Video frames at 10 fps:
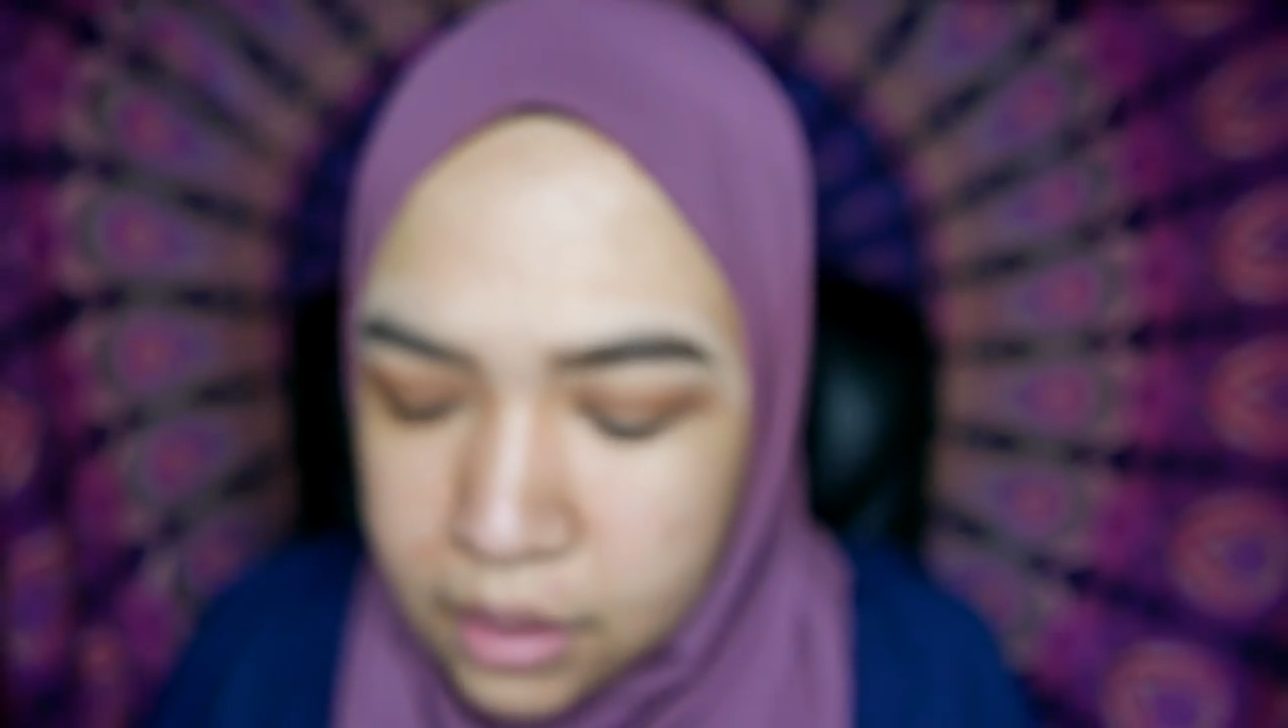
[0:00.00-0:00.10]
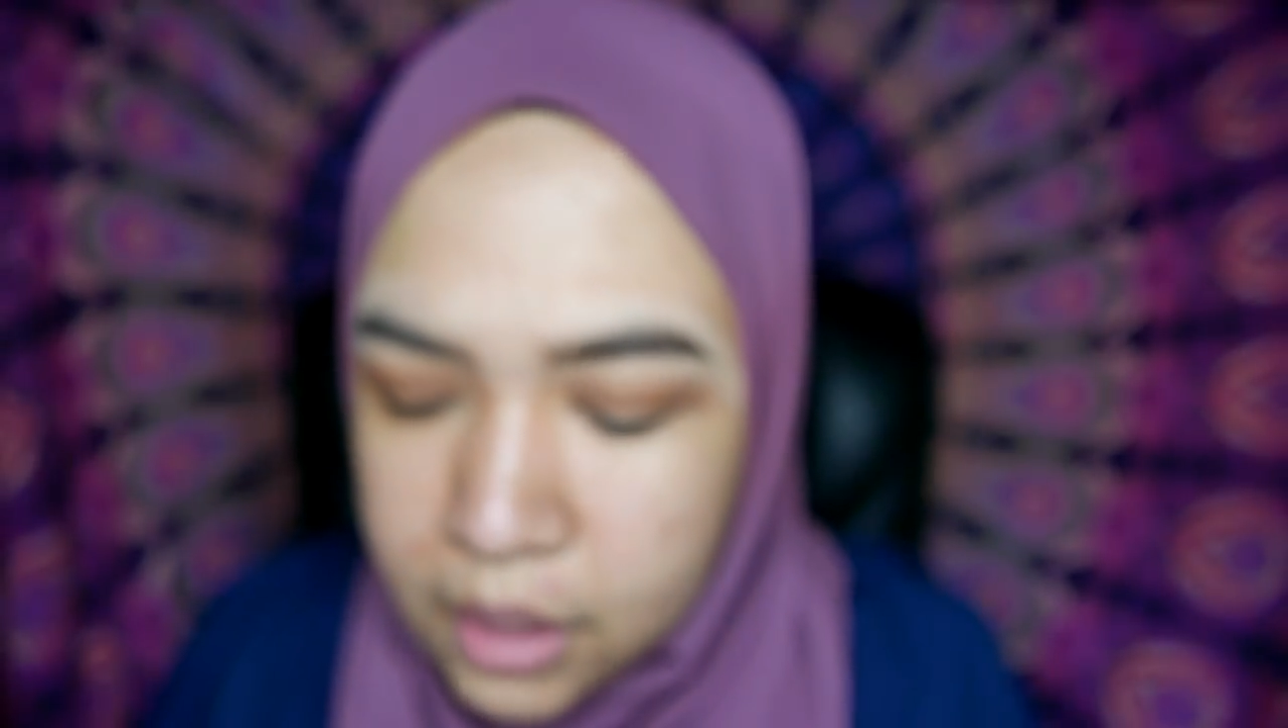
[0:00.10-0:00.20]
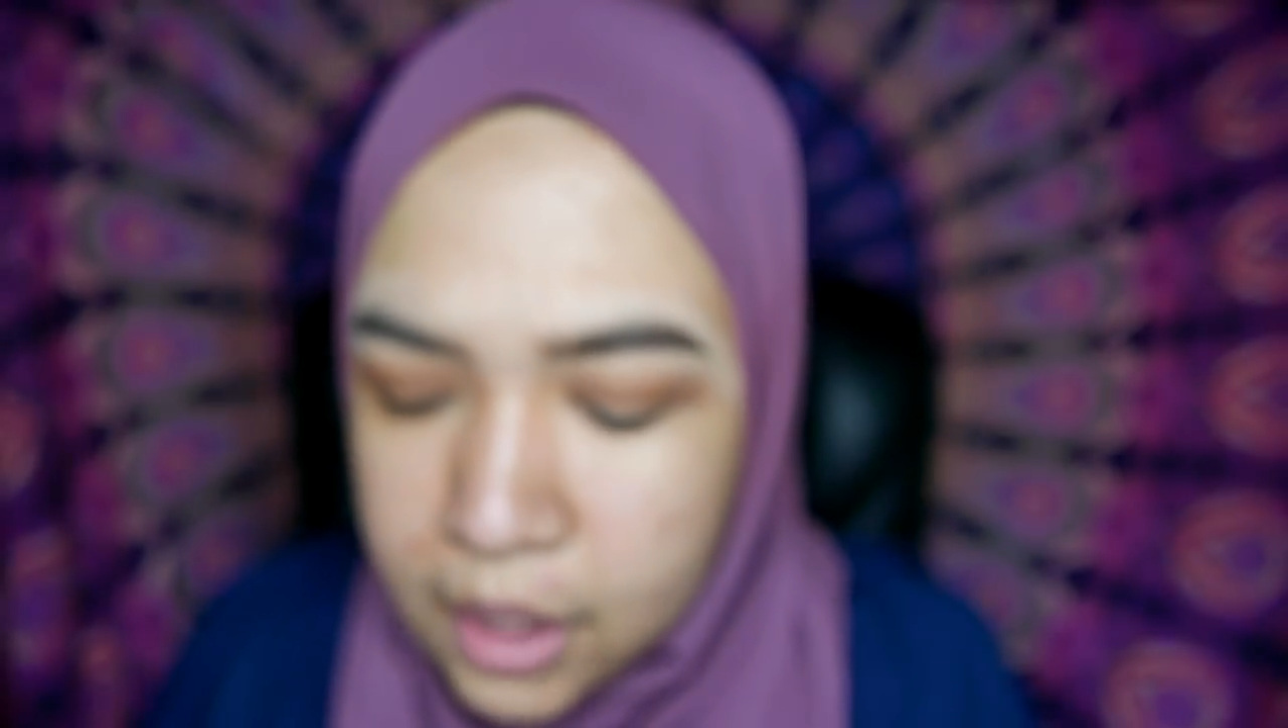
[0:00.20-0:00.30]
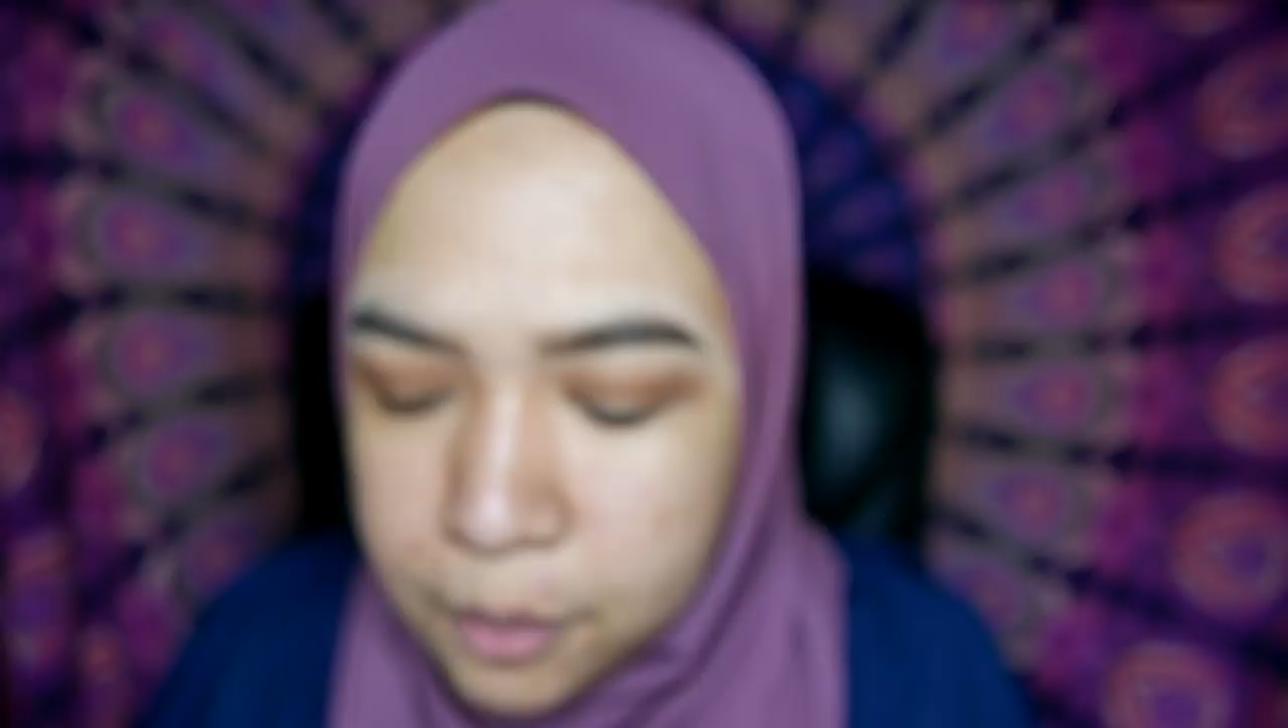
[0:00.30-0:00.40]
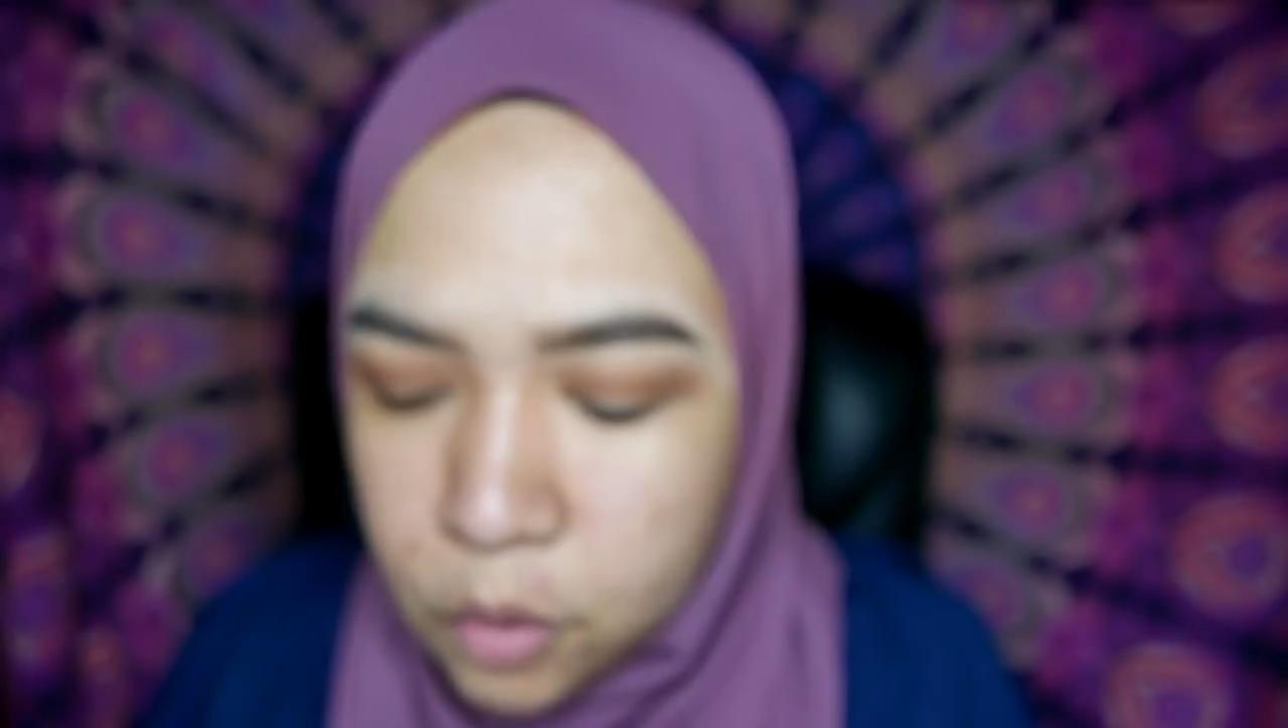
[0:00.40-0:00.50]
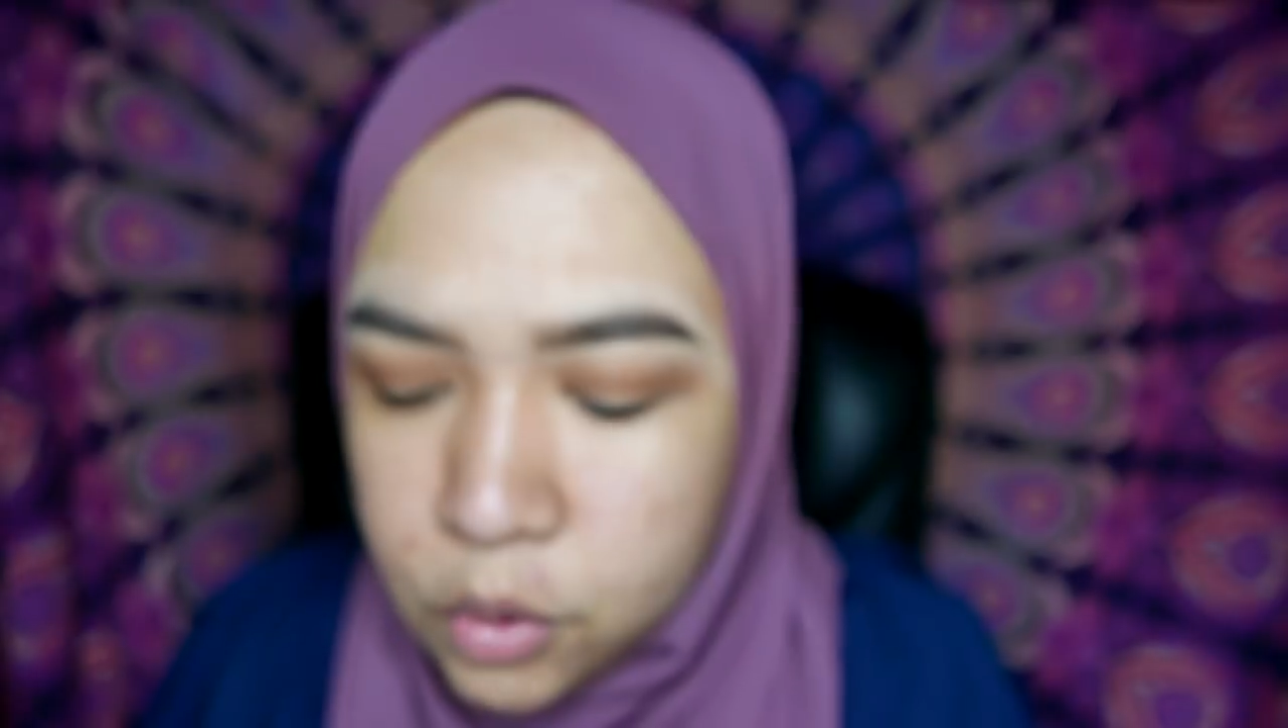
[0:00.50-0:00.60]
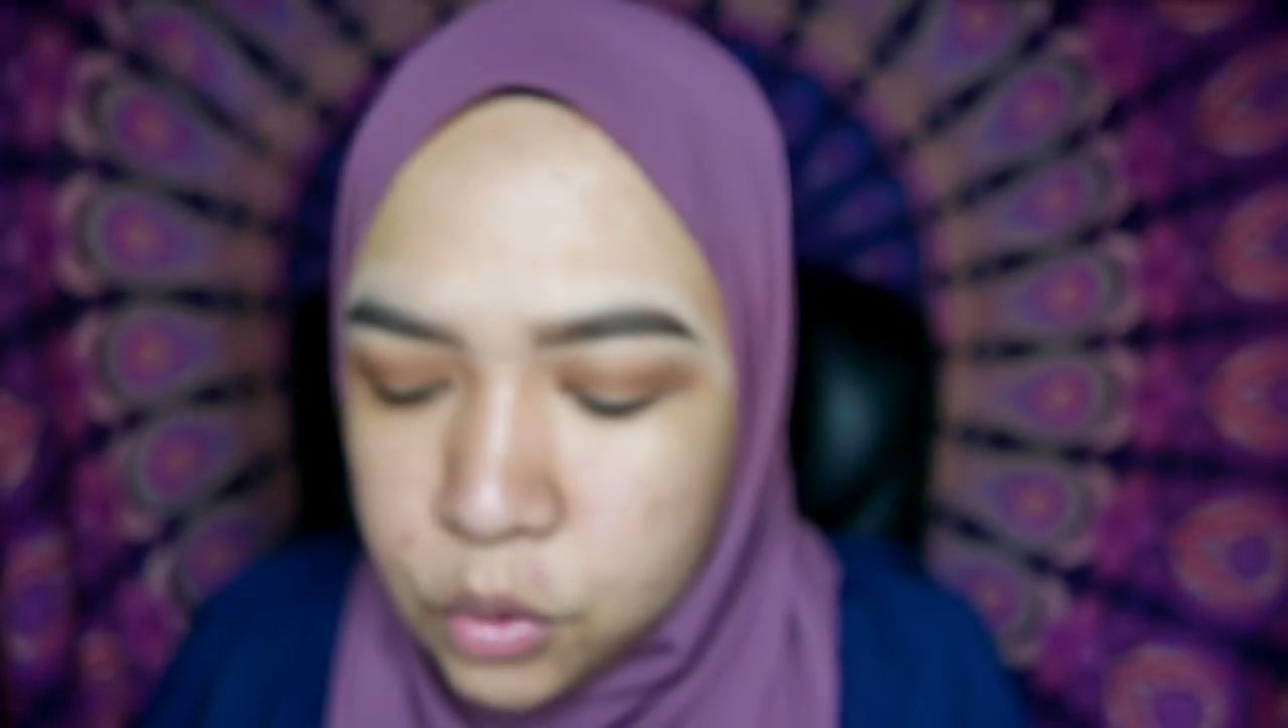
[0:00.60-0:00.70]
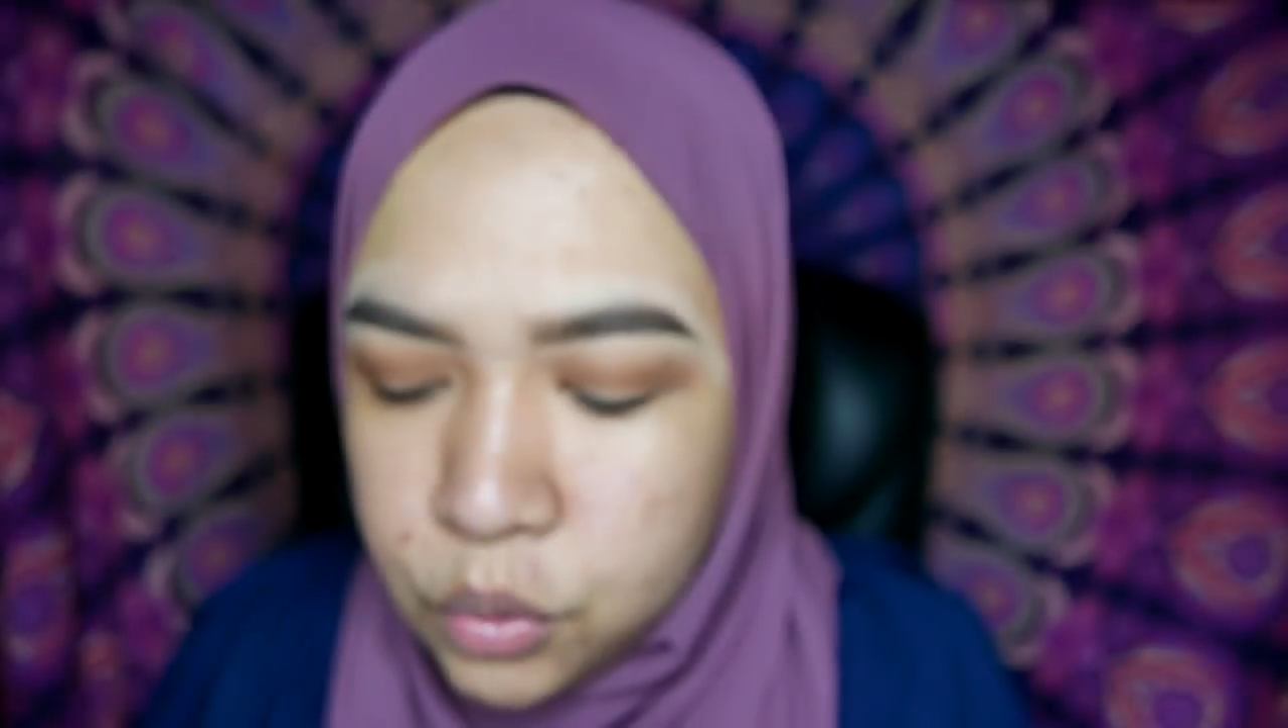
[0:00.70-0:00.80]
And I'm going